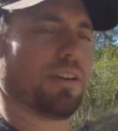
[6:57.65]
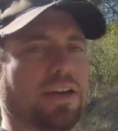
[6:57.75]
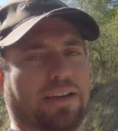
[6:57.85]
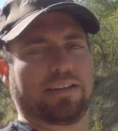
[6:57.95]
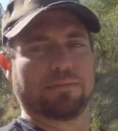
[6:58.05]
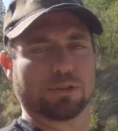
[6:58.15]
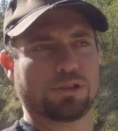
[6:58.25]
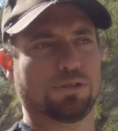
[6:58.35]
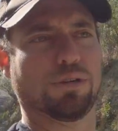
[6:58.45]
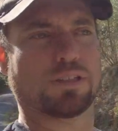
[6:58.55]
Okay, number
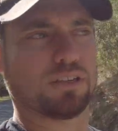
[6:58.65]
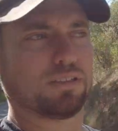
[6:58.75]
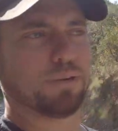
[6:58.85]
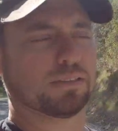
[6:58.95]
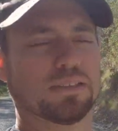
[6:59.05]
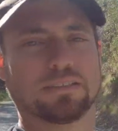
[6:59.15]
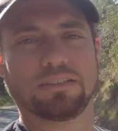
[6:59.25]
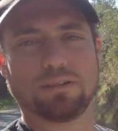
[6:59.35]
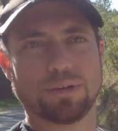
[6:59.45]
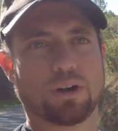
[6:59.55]
two, I talked about this
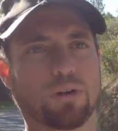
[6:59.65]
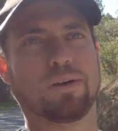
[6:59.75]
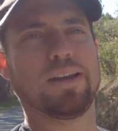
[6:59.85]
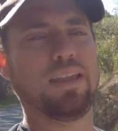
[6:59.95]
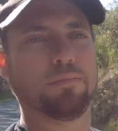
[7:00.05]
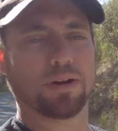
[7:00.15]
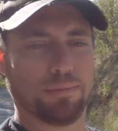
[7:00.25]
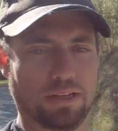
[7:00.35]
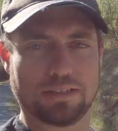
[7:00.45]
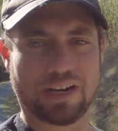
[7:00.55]
a little bit already, but
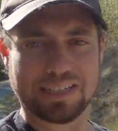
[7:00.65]
I'm gonna